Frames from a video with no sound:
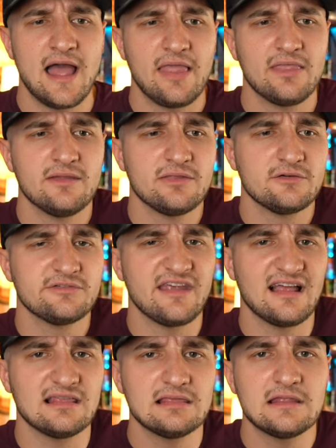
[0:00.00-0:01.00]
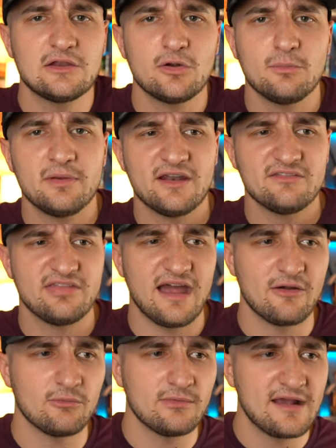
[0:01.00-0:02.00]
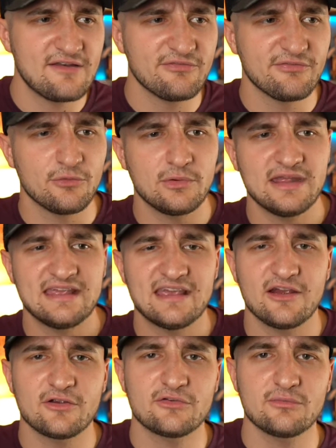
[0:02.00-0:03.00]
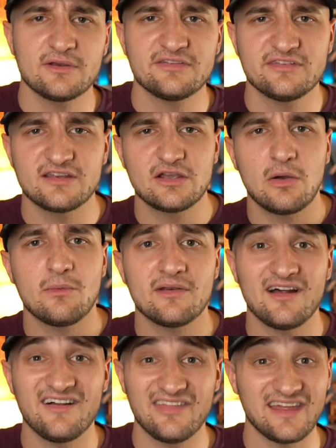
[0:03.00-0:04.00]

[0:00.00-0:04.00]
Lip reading: And then there's that little bit of that red fruity characteristic going on.